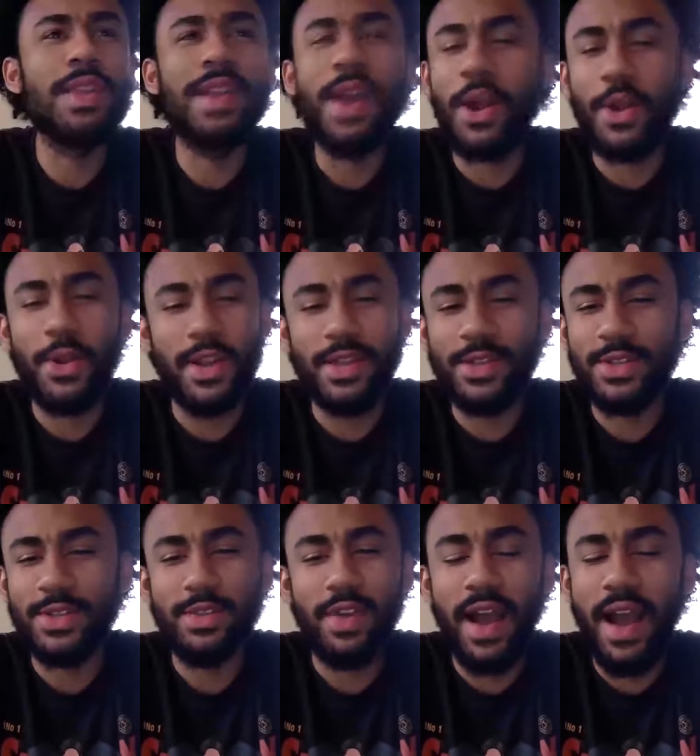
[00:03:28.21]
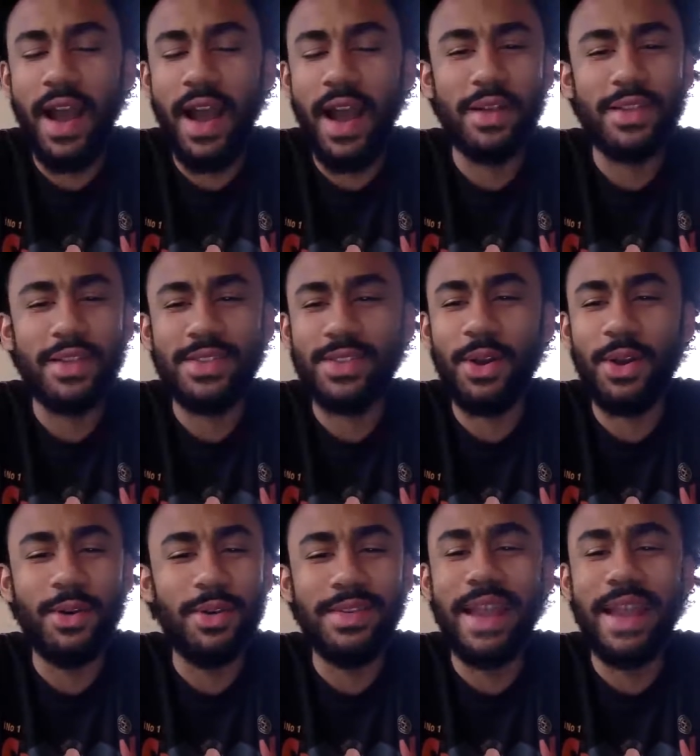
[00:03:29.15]
are creatures of habit.
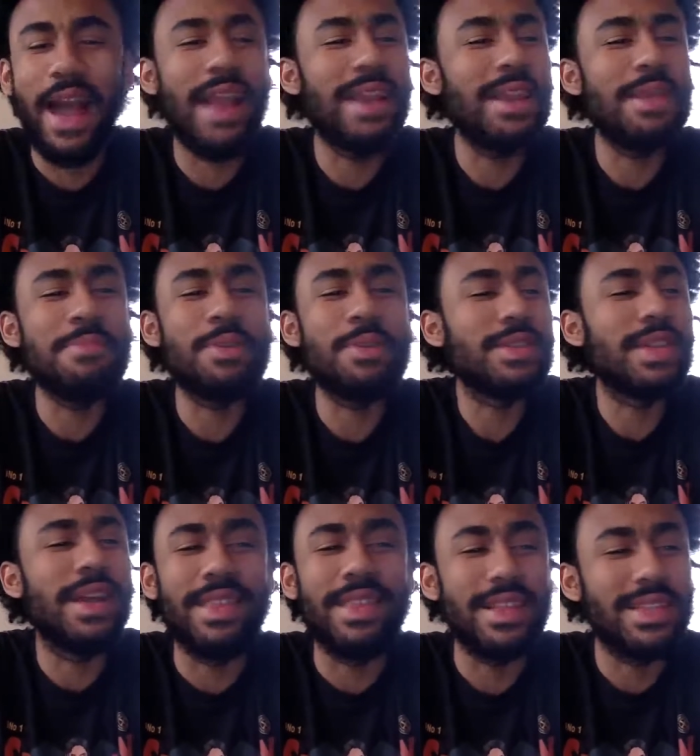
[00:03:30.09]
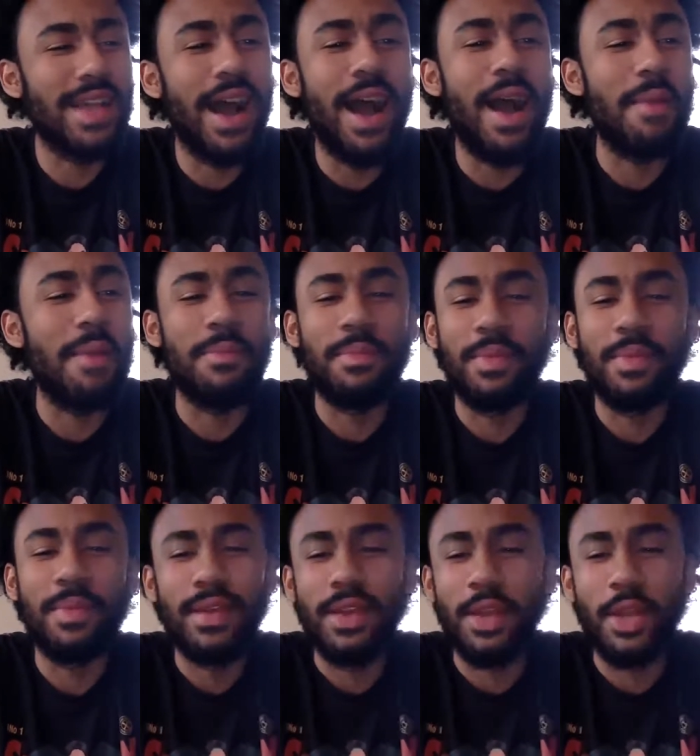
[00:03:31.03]
So 90% of the time,
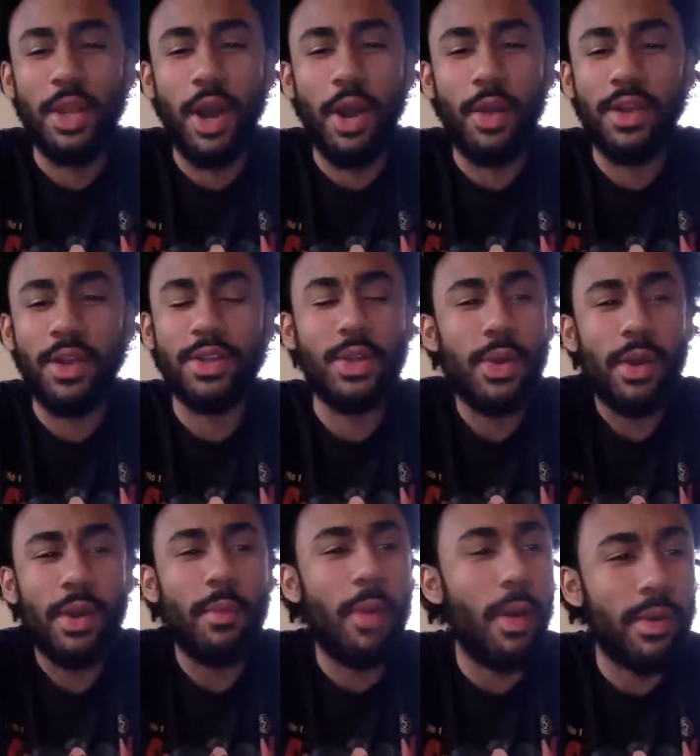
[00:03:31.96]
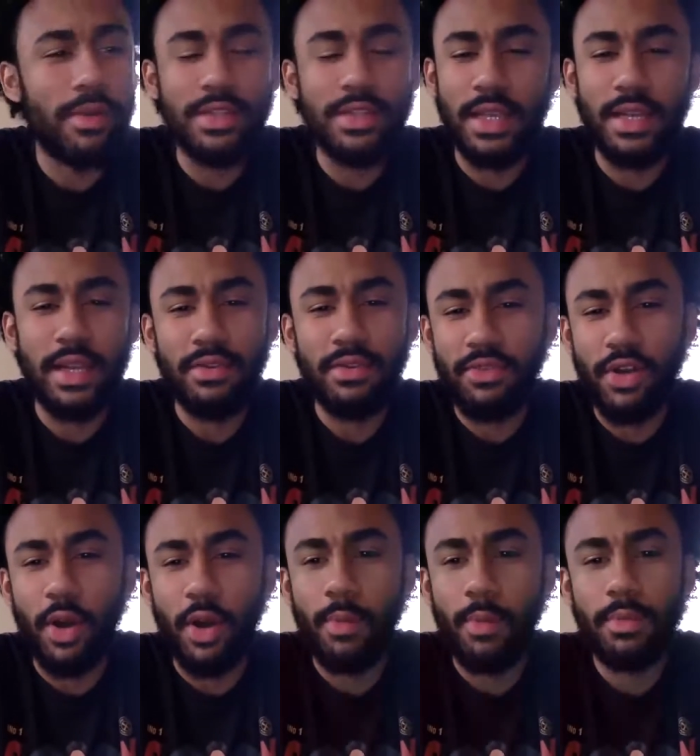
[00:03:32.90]
they're doing what we've seen in
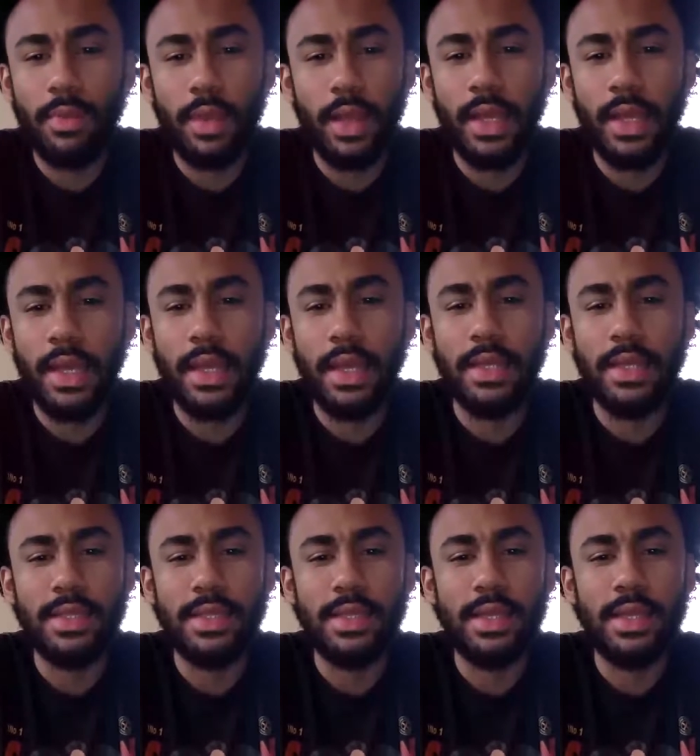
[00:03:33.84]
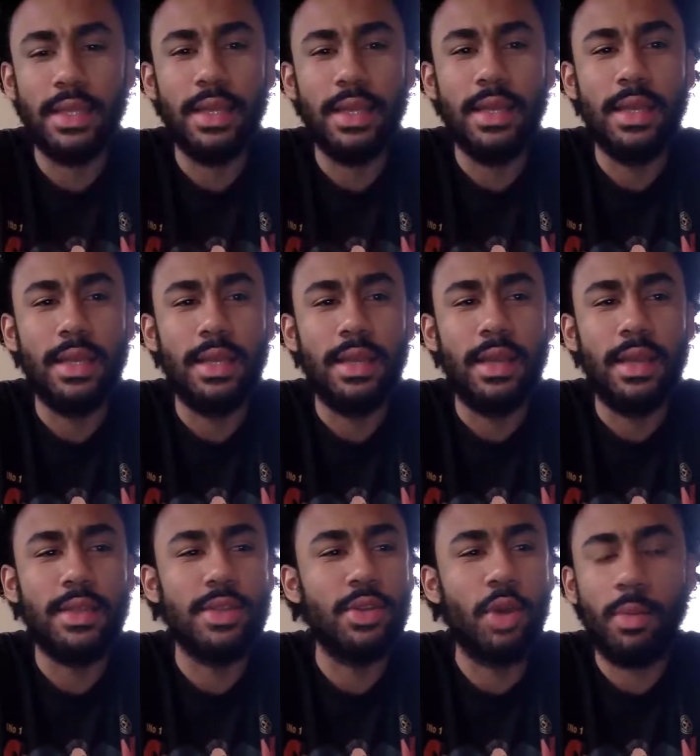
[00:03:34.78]
film. It's
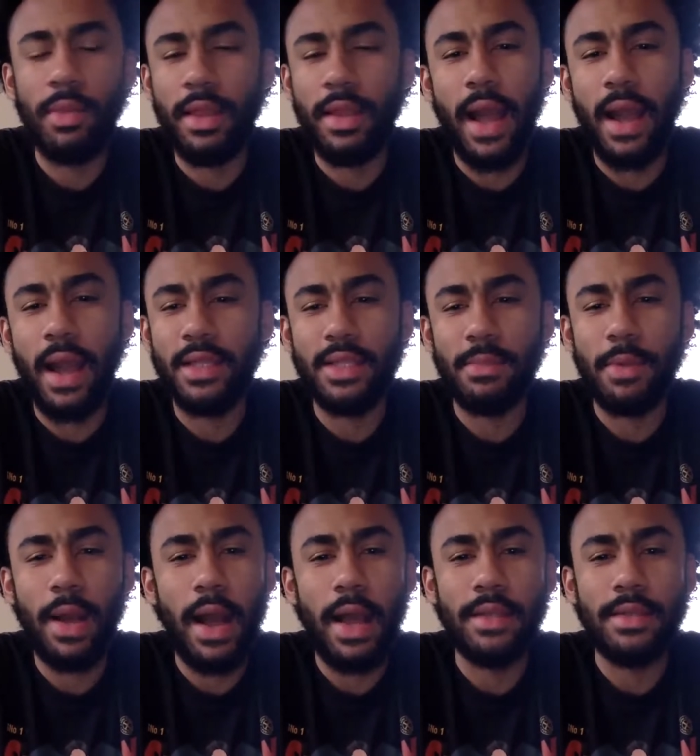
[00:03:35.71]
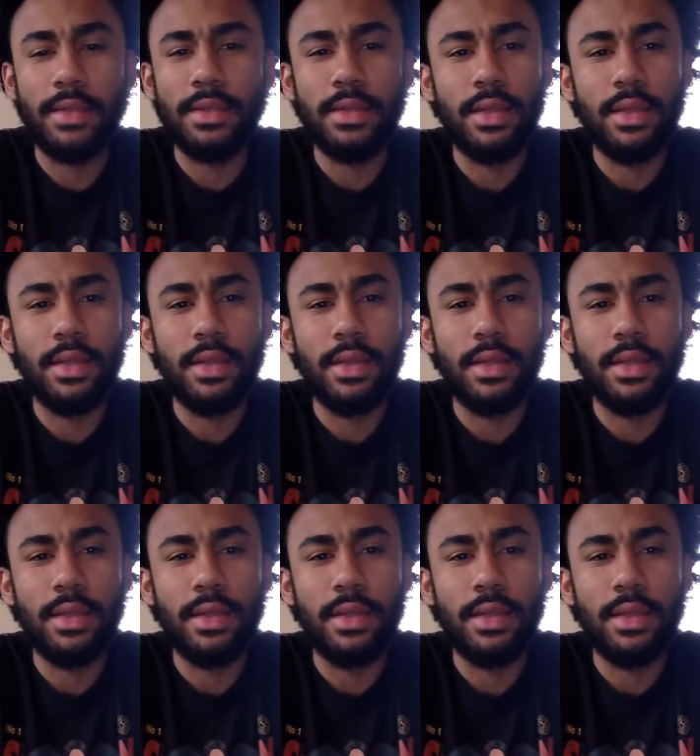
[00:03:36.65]
normally not a surprise.